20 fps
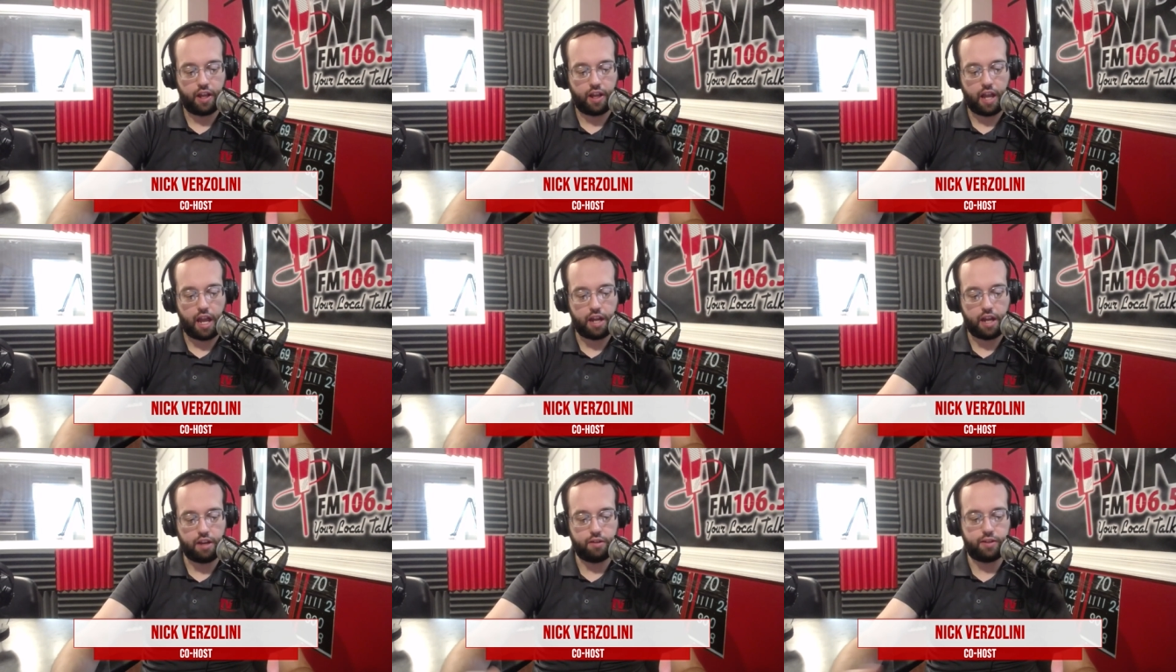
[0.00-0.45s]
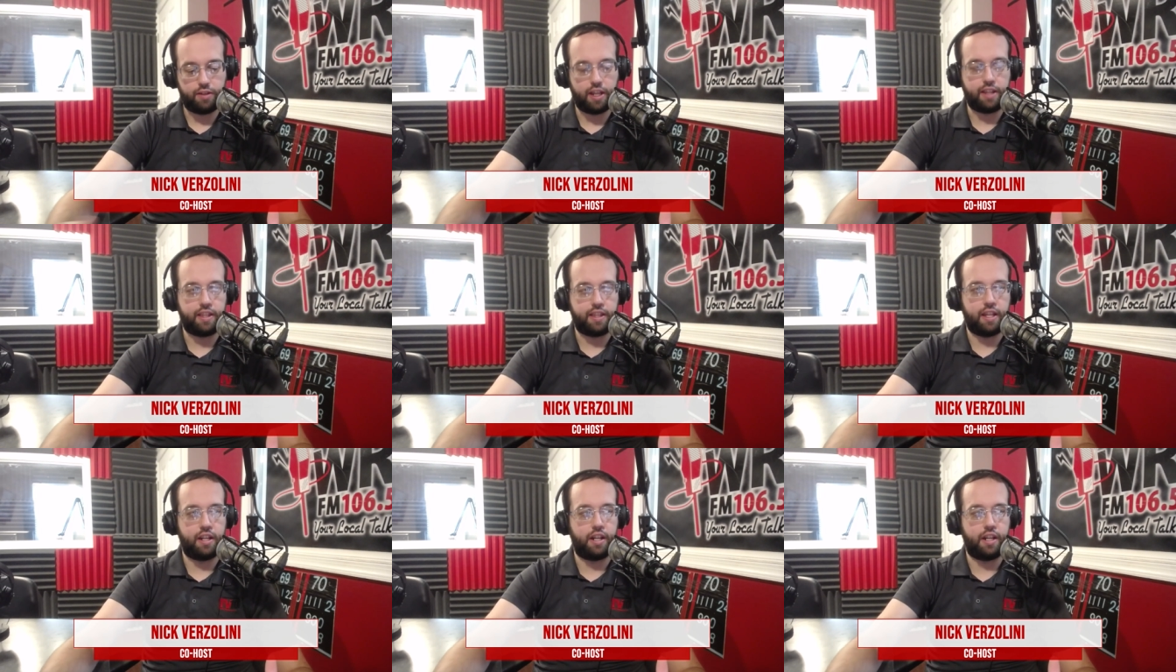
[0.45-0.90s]
How do you
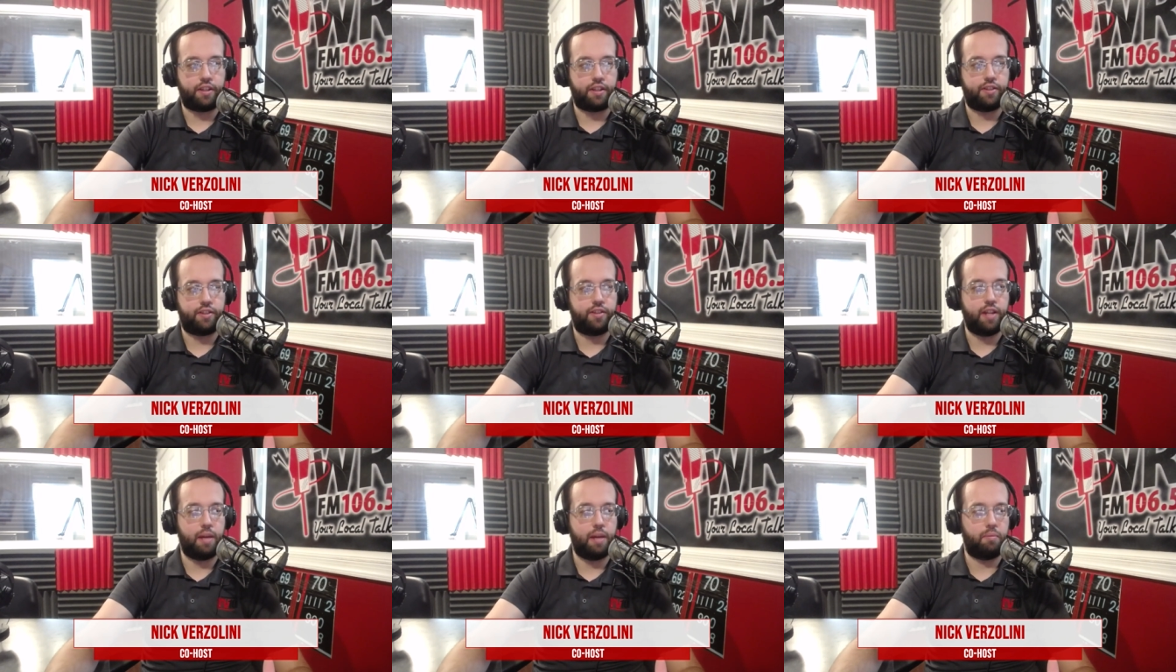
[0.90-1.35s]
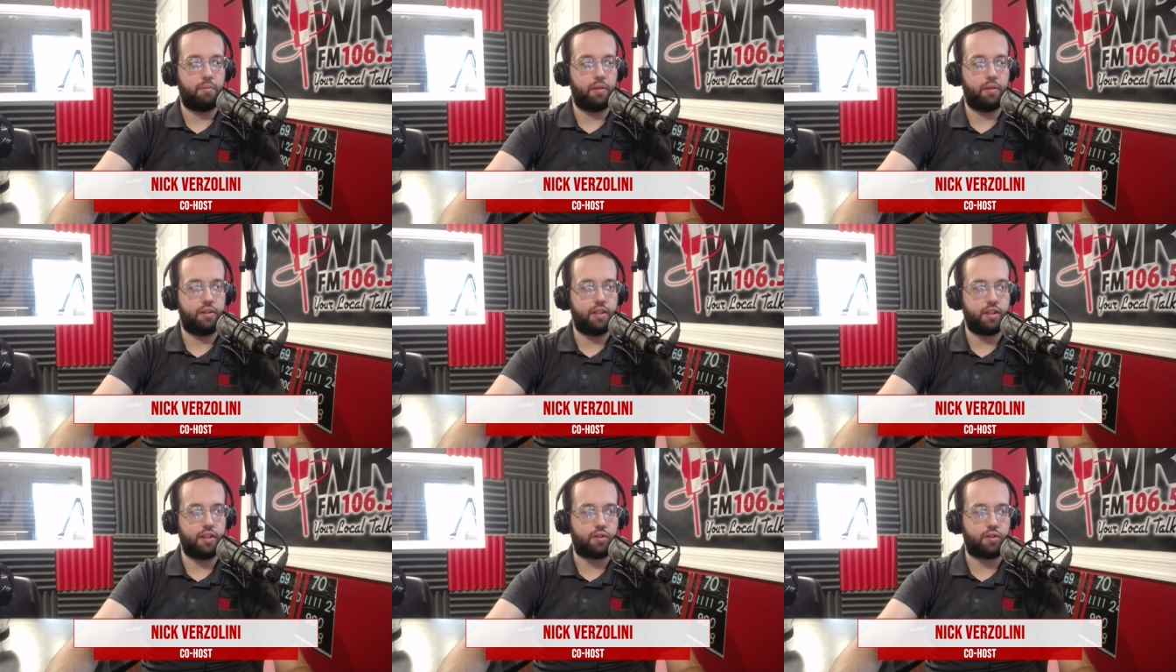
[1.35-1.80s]
take that next step
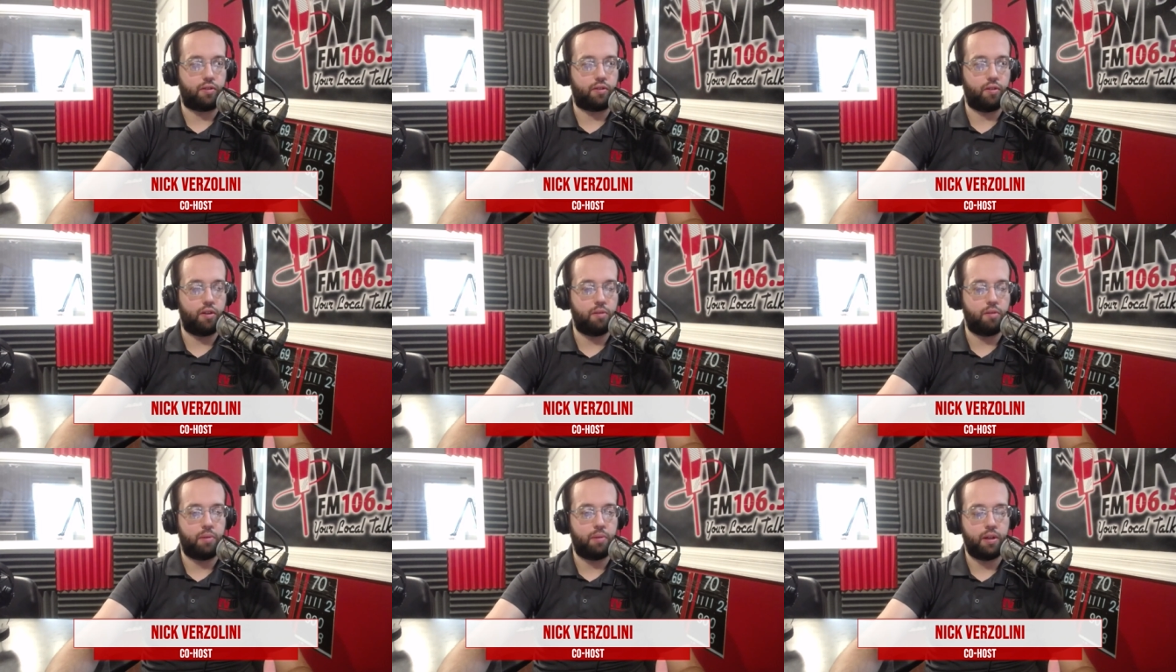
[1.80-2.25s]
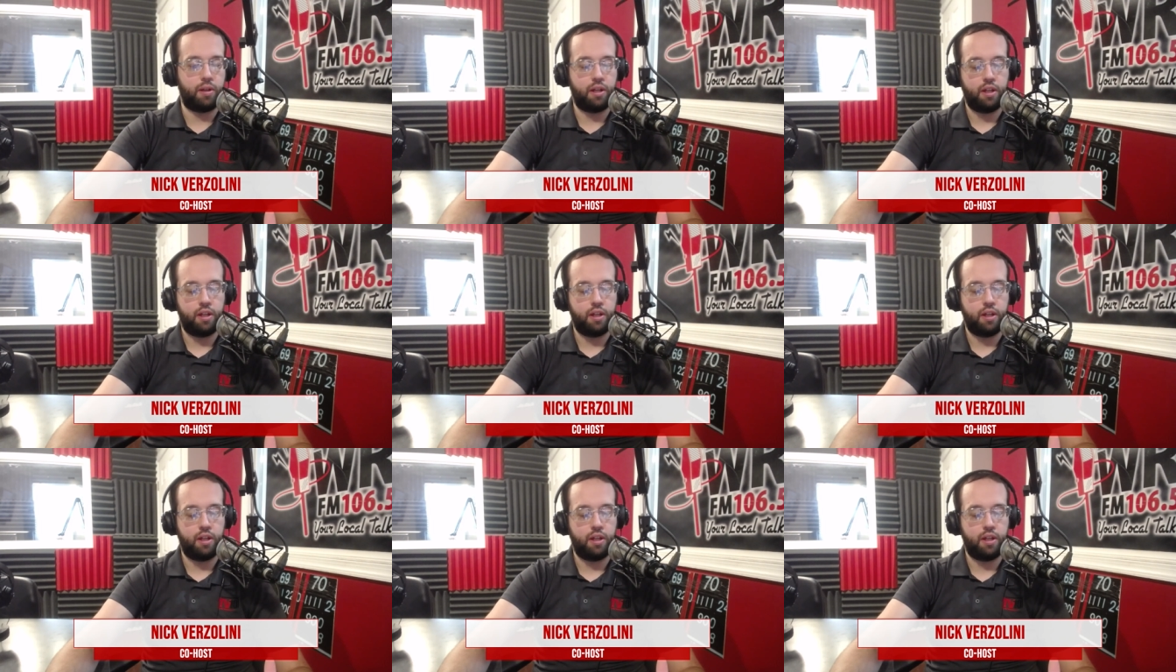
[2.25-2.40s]
with this group